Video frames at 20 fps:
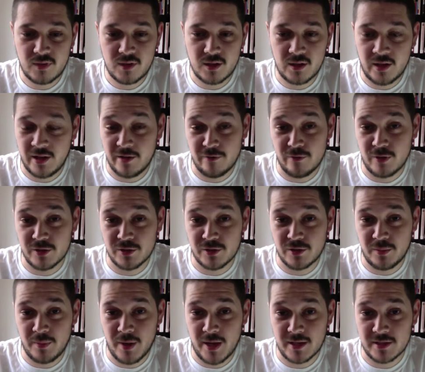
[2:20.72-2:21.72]
it runs on
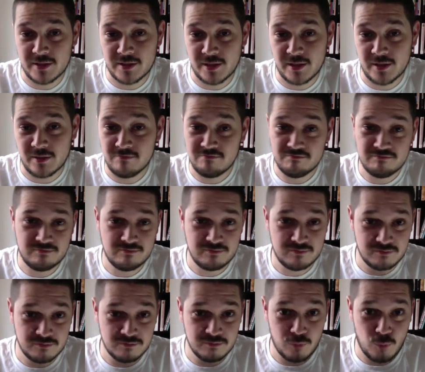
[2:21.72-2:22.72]
a Mac, so
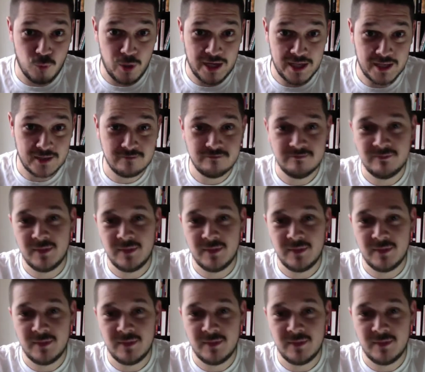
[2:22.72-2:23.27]
win.